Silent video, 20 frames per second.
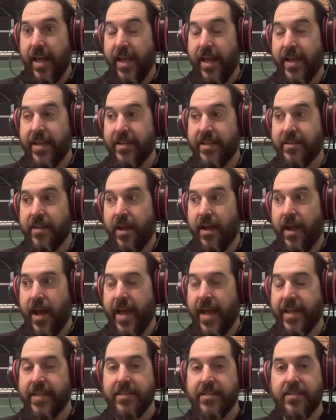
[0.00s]
And
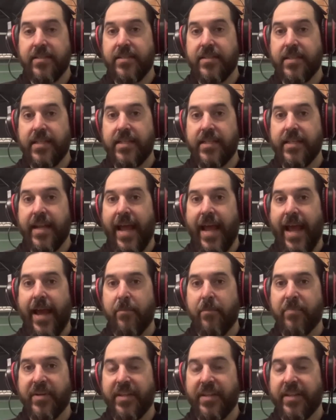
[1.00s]
I could see it
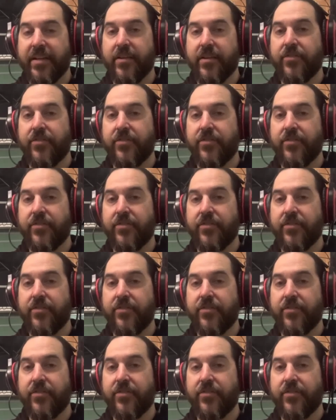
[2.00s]
happening,